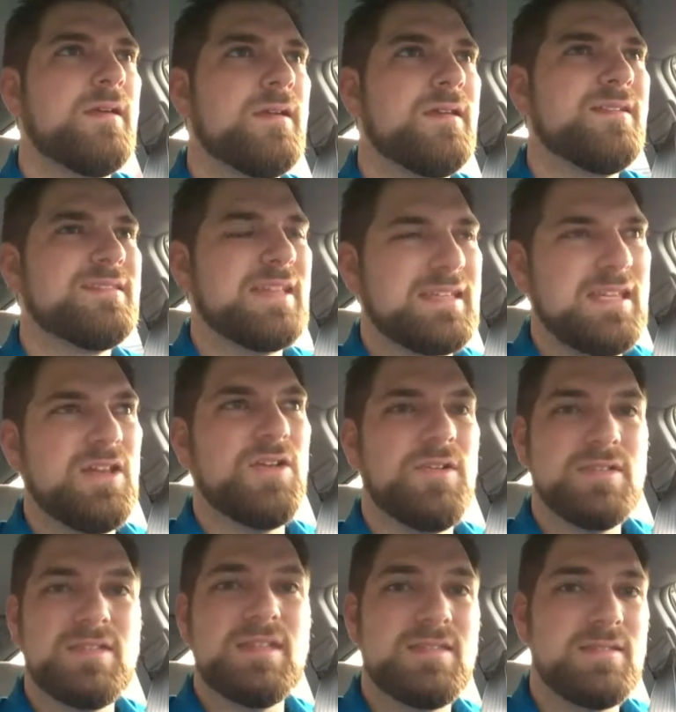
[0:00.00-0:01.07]
It's like, you know,
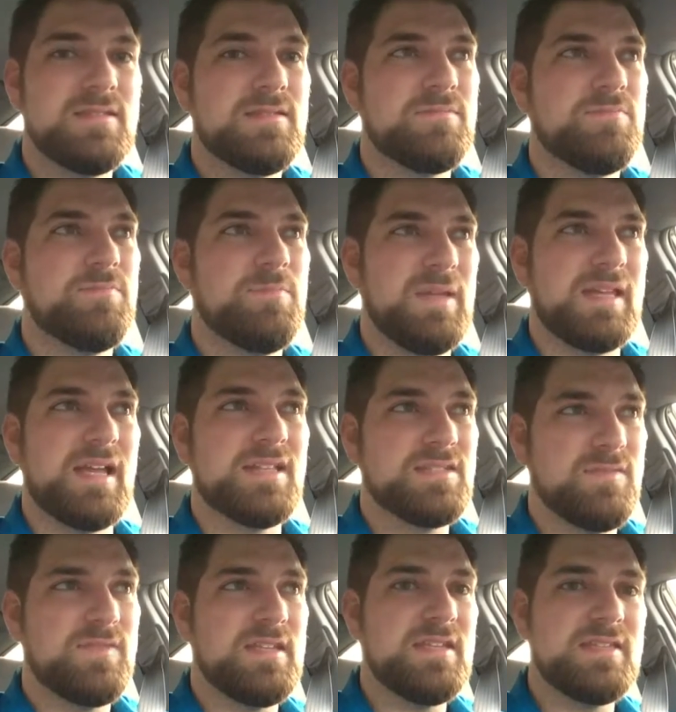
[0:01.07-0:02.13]
it's because
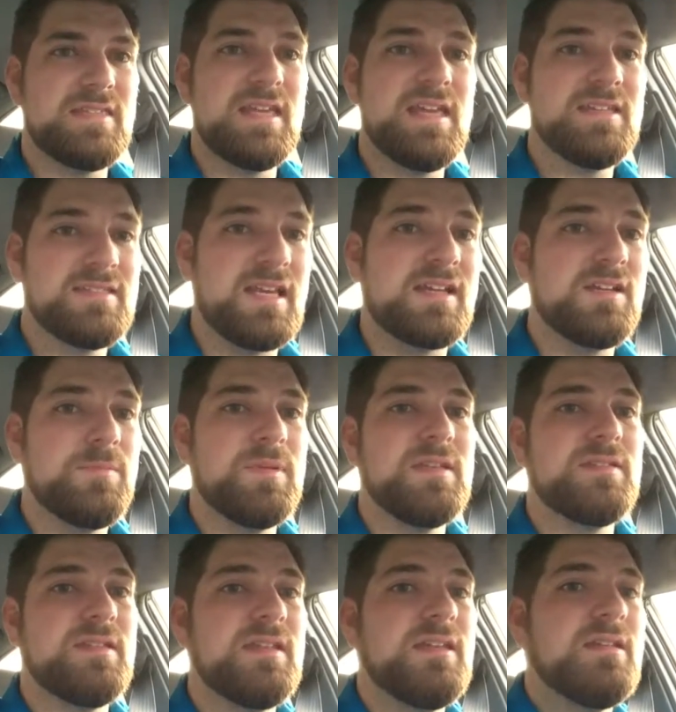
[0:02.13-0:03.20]
of these things that could be
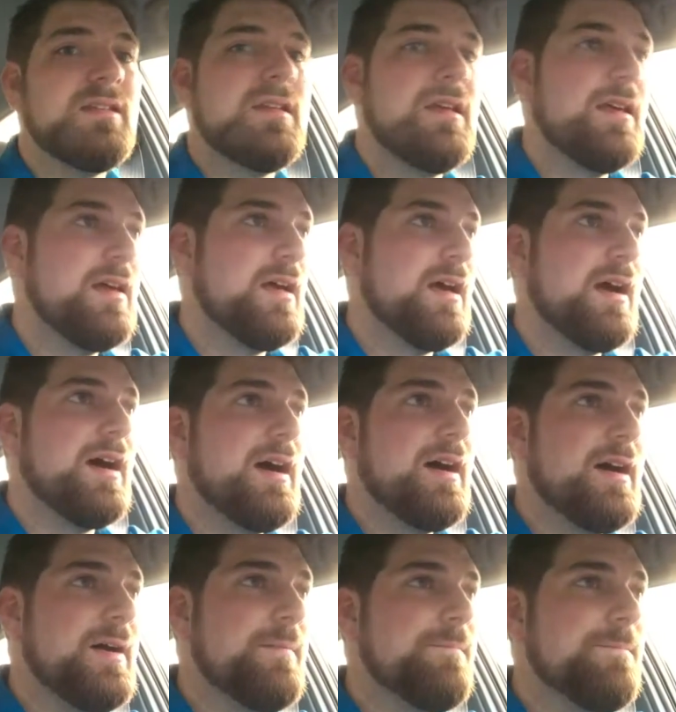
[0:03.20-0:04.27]
seen
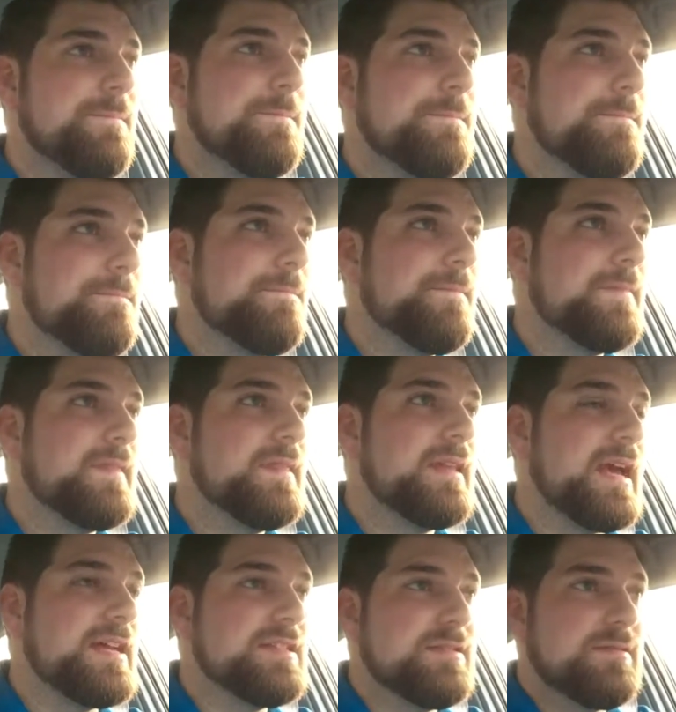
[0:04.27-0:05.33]

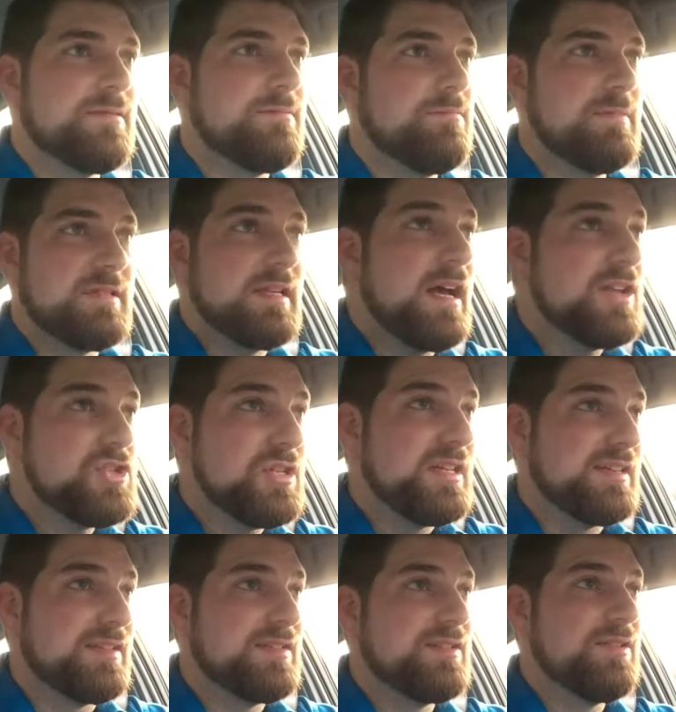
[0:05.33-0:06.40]
as
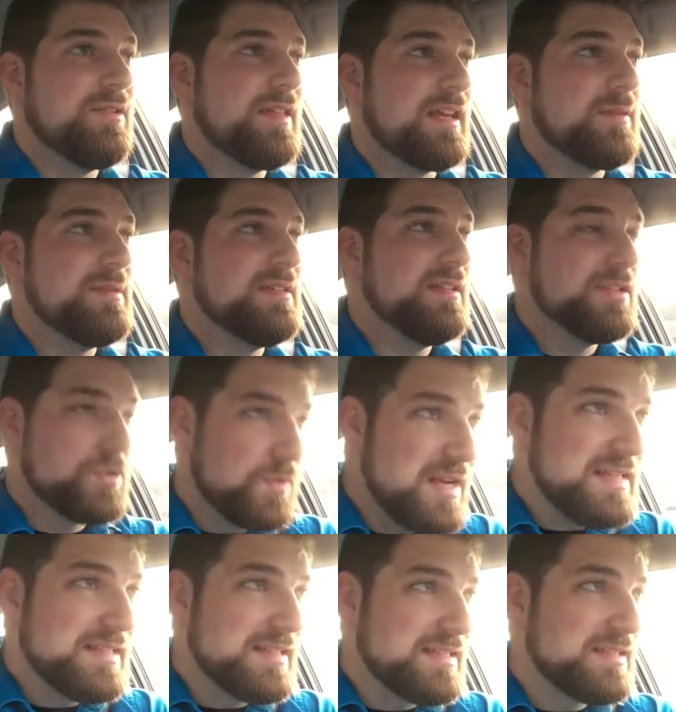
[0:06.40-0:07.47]
misogynist, or that could be seen as
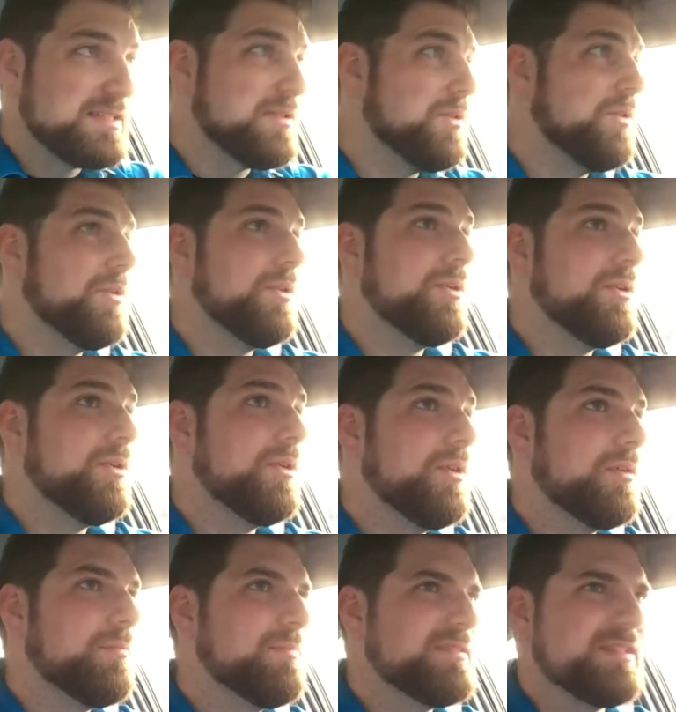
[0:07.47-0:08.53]
racist or
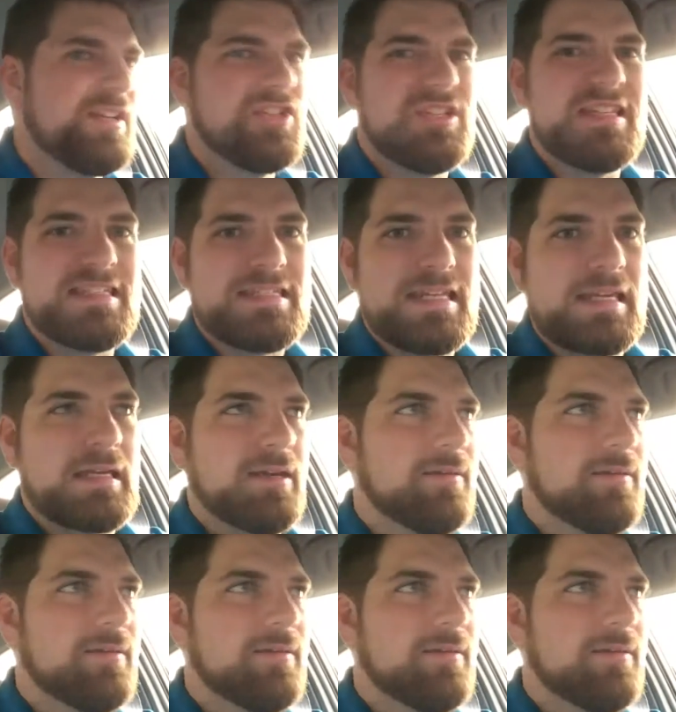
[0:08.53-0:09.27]
misogynistic.